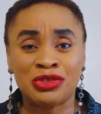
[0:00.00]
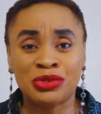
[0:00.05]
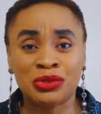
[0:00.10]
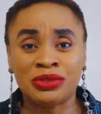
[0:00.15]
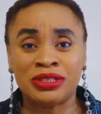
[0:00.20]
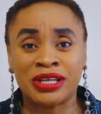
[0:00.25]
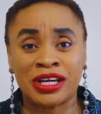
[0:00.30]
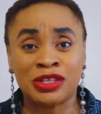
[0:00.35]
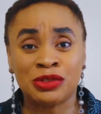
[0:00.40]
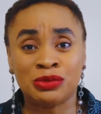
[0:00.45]
know
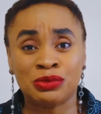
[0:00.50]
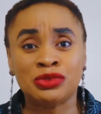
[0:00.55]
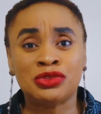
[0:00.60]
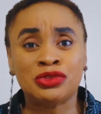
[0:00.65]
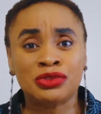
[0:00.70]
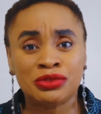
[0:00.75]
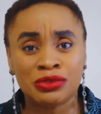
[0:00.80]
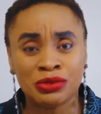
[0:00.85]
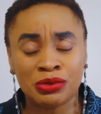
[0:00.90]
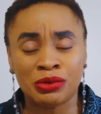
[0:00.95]
that you
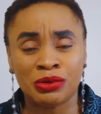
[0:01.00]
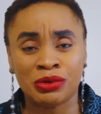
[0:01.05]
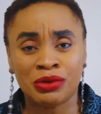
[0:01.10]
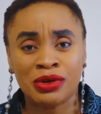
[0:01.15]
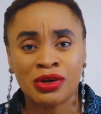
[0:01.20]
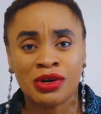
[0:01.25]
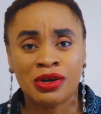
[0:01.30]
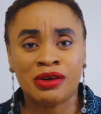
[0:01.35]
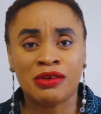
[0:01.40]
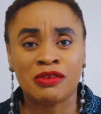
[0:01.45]
wouldn't know
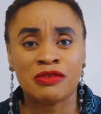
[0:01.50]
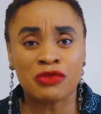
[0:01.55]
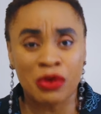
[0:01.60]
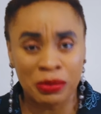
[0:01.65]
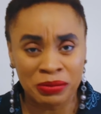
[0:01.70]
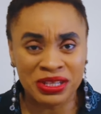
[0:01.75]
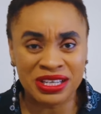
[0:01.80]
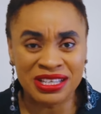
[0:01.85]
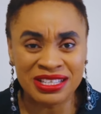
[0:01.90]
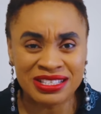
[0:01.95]

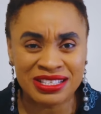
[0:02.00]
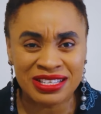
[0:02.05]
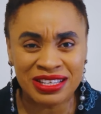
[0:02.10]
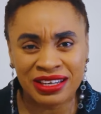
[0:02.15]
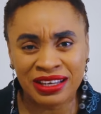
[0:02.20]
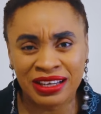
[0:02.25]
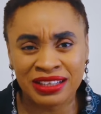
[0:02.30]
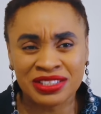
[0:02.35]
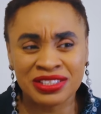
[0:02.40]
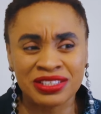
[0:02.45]
from the
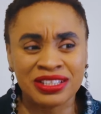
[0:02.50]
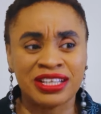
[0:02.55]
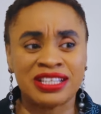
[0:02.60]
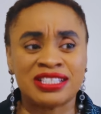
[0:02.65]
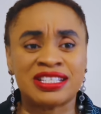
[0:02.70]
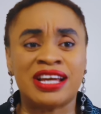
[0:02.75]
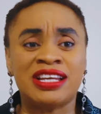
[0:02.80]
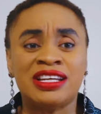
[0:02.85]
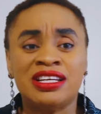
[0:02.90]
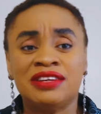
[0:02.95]
internet. You guess
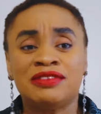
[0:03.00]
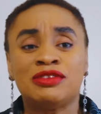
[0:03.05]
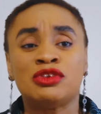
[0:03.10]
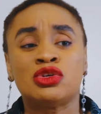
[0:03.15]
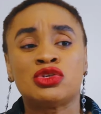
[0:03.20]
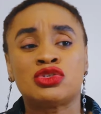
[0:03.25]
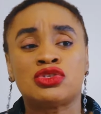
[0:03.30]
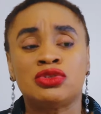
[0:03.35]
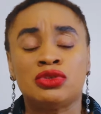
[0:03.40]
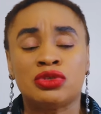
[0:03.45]
I didn't even
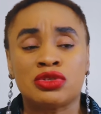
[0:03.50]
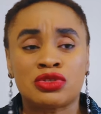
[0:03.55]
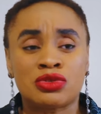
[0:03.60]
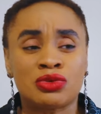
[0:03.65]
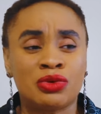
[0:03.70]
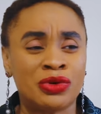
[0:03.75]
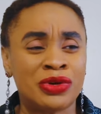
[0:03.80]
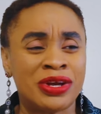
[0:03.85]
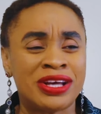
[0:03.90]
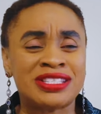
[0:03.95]
go to your
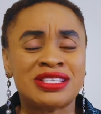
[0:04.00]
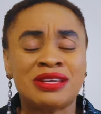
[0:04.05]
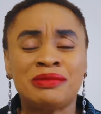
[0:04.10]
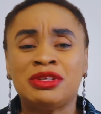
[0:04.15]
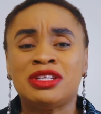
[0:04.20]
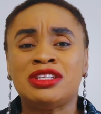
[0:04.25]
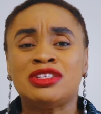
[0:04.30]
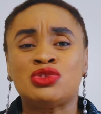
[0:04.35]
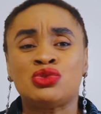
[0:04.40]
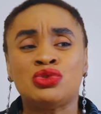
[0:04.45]
school. You're asking
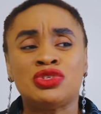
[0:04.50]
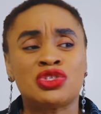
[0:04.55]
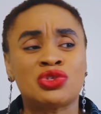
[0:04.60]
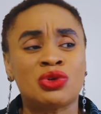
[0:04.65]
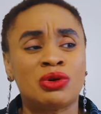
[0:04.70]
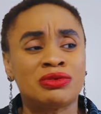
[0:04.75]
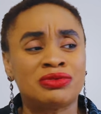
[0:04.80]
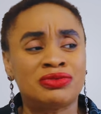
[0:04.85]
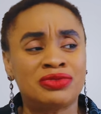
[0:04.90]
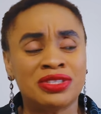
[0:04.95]
me the
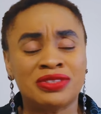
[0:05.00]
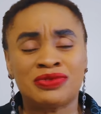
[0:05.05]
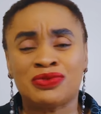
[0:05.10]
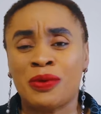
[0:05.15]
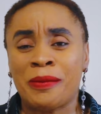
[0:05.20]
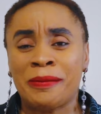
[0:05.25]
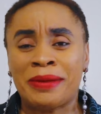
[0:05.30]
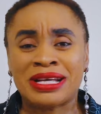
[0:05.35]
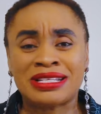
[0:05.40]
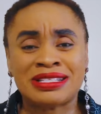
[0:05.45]
tuition fees
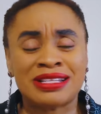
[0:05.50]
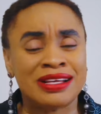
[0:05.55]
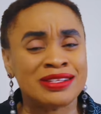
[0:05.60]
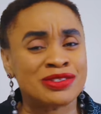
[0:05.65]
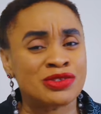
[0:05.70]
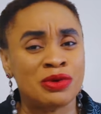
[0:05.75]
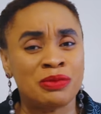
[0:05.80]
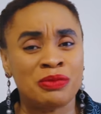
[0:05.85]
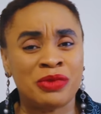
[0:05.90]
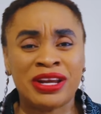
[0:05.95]
for master
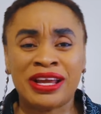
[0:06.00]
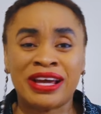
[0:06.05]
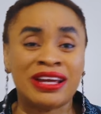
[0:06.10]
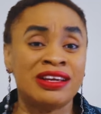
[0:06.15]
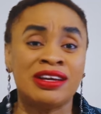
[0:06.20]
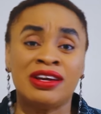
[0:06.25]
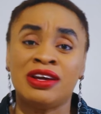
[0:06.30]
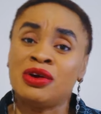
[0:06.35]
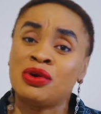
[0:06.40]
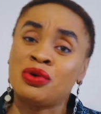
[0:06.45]
somewhere. Like,
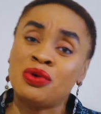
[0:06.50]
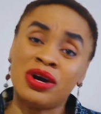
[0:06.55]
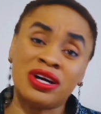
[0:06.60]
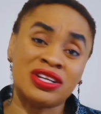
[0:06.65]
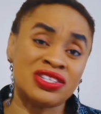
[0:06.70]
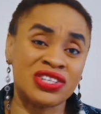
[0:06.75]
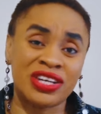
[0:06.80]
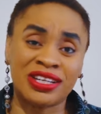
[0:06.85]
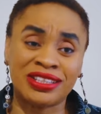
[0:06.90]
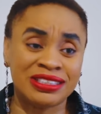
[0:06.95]
go
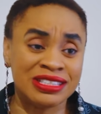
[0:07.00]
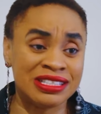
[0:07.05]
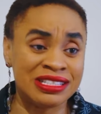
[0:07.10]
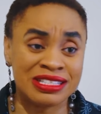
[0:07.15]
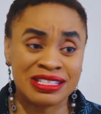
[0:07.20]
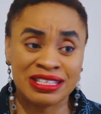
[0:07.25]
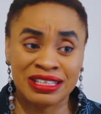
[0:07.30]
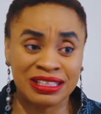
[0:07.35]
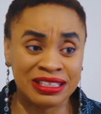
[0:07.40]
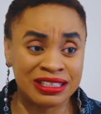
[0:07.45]
and check the
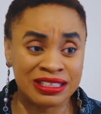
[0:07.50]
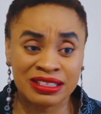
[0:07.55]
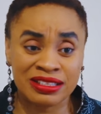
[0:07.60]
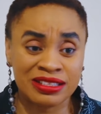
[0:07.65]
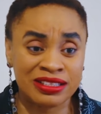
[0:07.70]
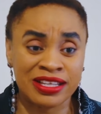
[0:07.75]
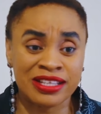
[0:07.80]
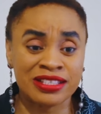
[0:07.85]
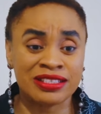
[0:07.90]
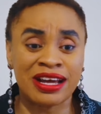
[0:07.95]
internet.
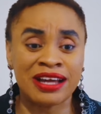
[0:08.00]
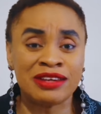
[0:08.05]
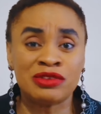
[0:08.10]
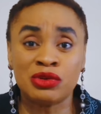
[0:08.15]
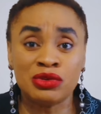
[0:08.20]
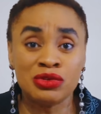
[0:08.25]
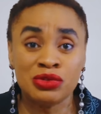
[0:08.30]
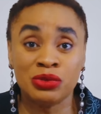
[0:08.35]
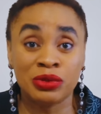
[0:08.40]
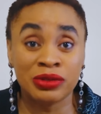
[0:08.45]
I
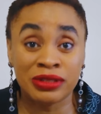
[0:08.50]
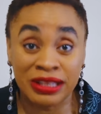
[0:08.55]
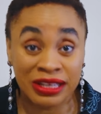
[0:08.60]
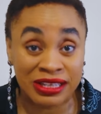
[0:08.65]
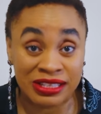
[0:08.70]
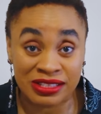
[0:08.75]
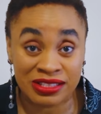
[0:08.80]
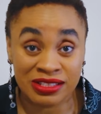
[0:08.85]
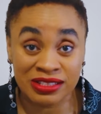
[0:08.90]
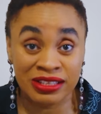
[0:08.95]
don't know
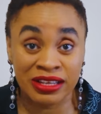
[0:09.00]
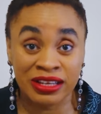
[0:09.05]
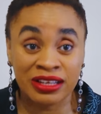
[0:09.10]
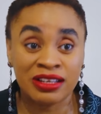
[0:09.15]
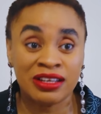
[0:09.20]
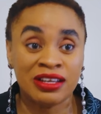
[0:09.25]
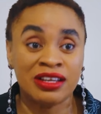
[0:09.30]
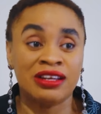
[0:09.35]
that. Like,